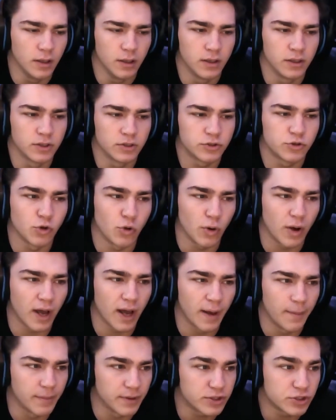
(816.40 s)
So
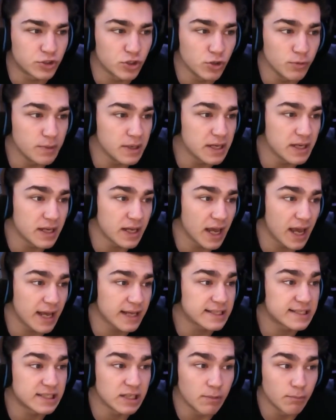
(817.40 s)
I'm assuming at
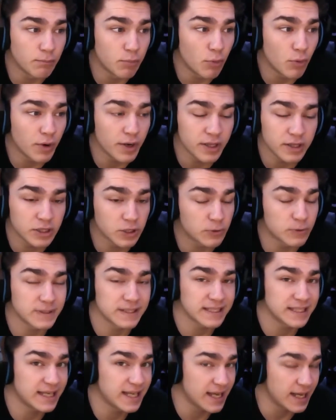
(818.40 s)
some point there was a
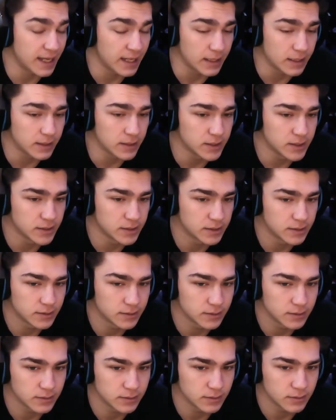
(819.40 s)
king,
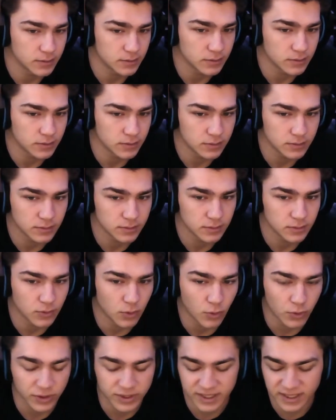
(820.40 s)

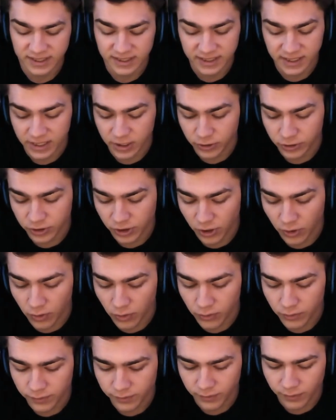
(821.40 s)
or 60 years
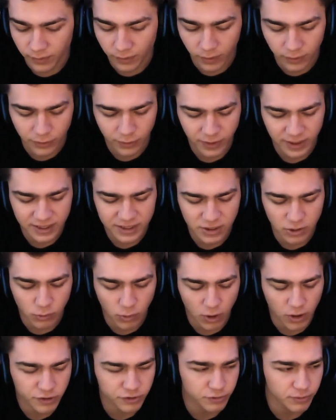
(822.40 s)
ago, although I guess the
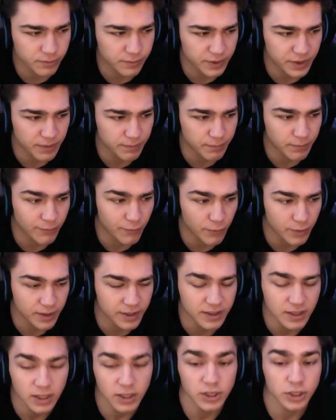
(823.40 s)
walls would have been up before then.
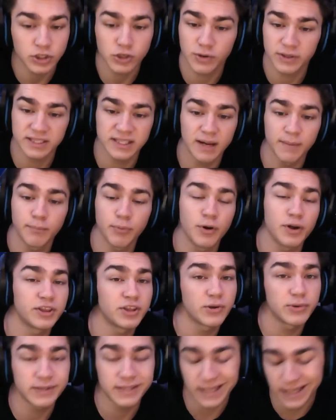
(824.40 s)
So at some point
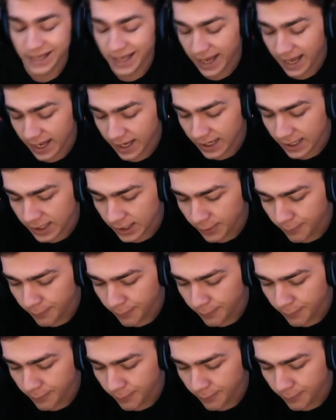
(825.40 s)
there was a king,